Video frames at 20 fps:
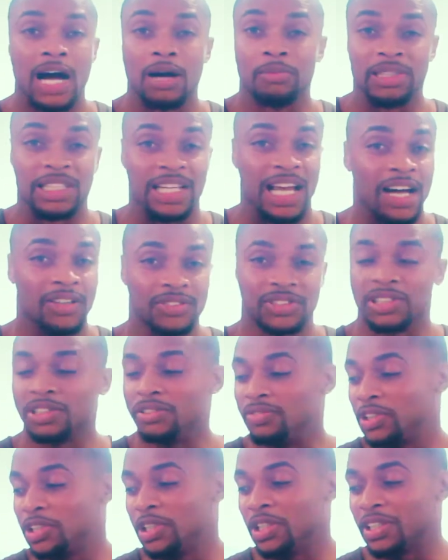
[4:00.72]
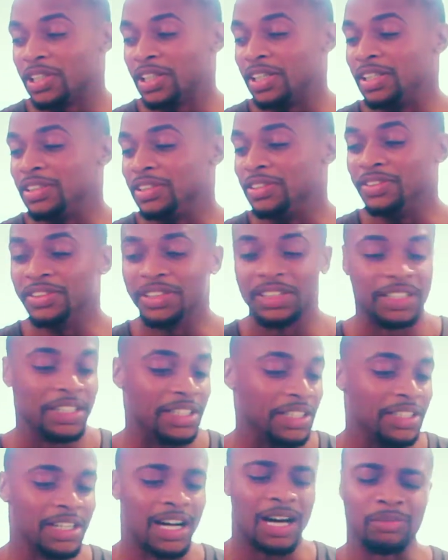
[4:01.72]
many ounces of chicken you
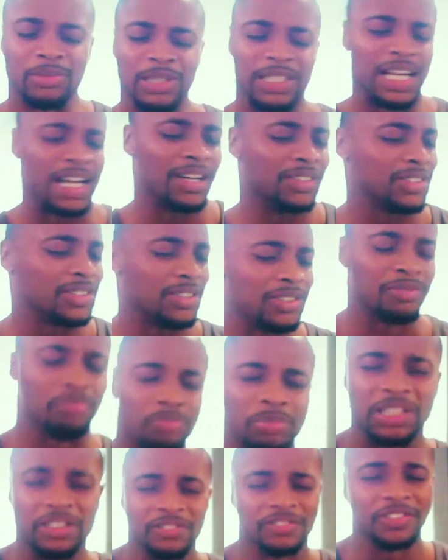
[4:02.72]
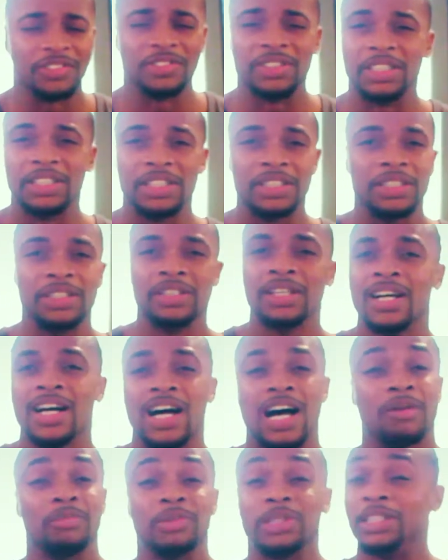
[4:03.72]
need, how many ounces of beef you need,
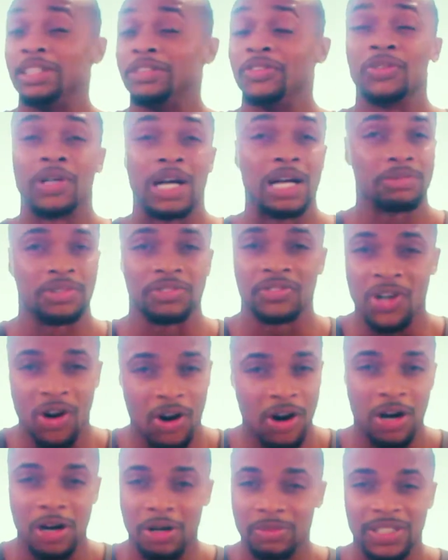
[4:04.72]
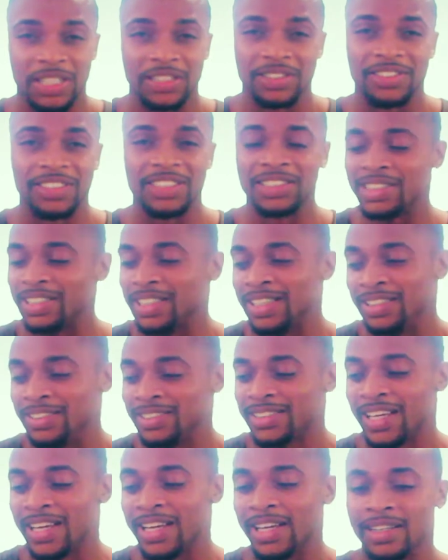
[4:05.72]
how many grams of carbs that you need to
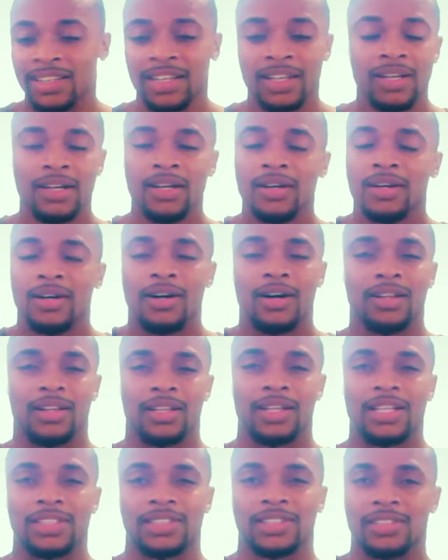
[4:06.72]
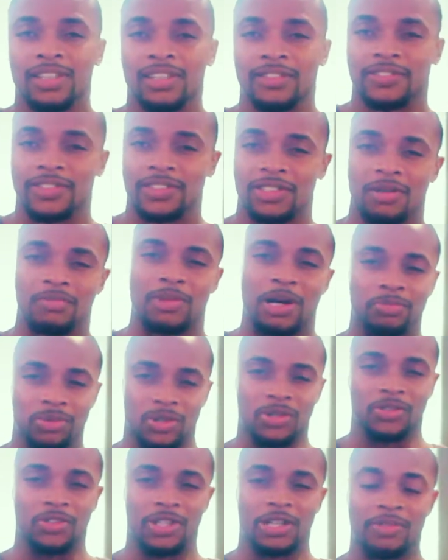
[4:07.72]
intake. All of that stuff is on my
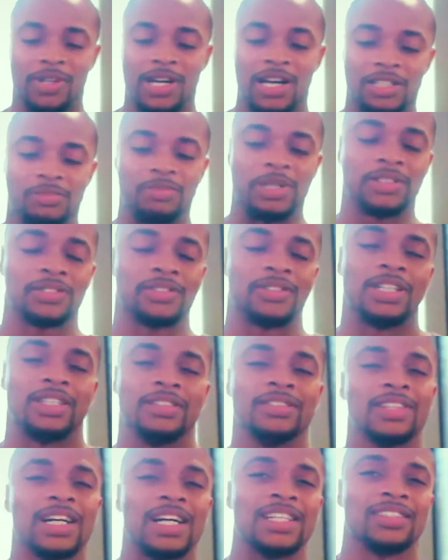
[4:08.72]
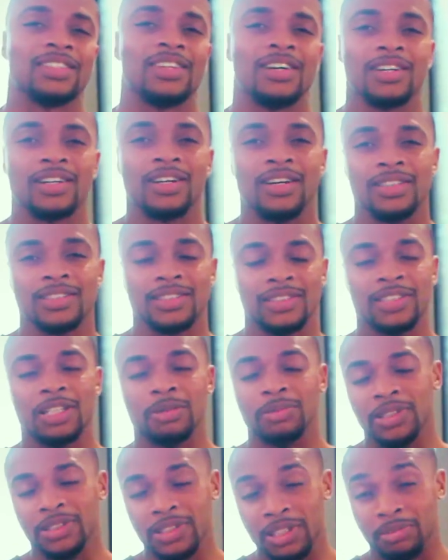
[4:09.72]
program, guys. Make sure that you guys log on to
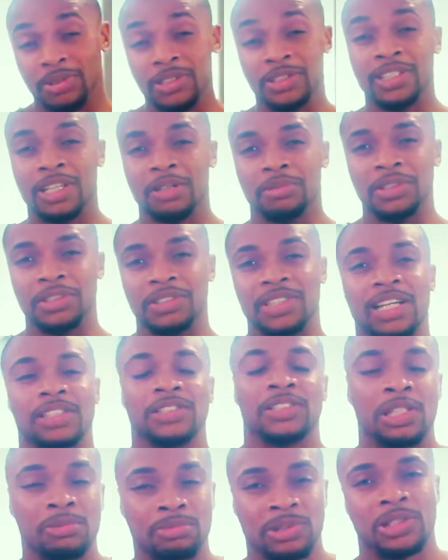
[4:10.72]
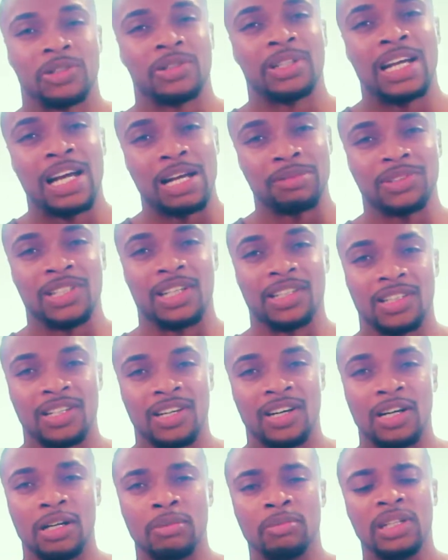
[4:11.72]

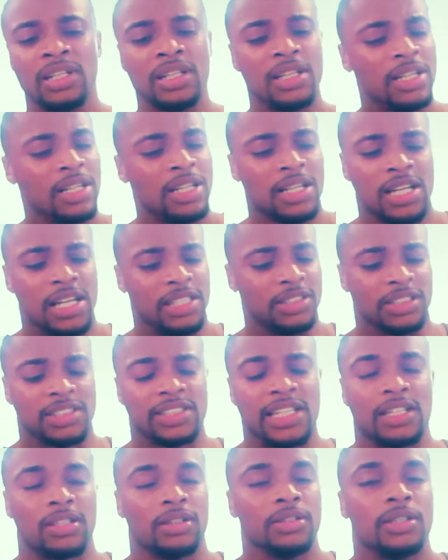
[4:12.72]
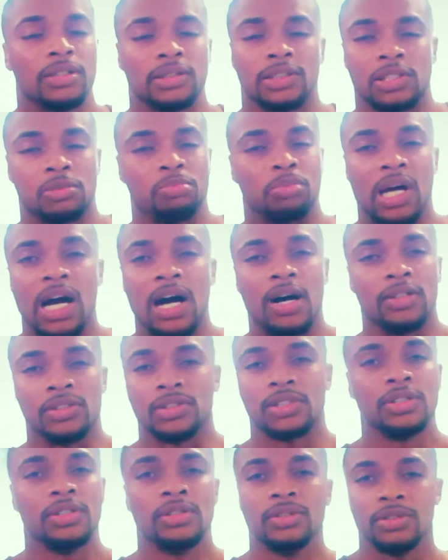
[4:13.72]
www.jumpstartabs.com and just take a look, just
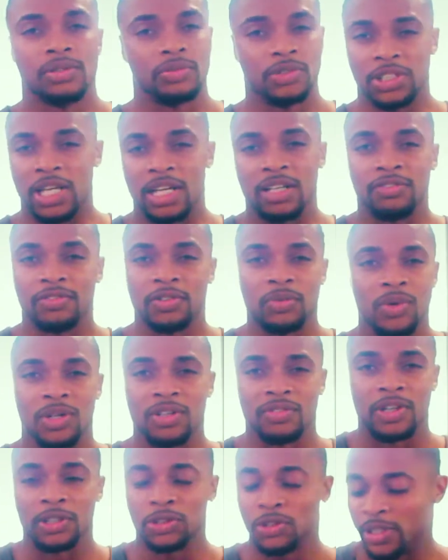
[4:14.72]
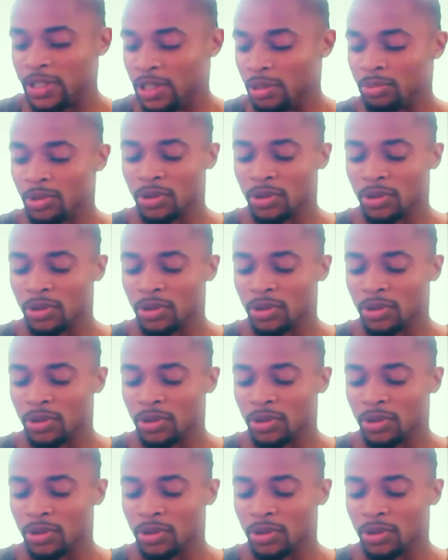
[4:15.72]
browse. Sign up for one of our training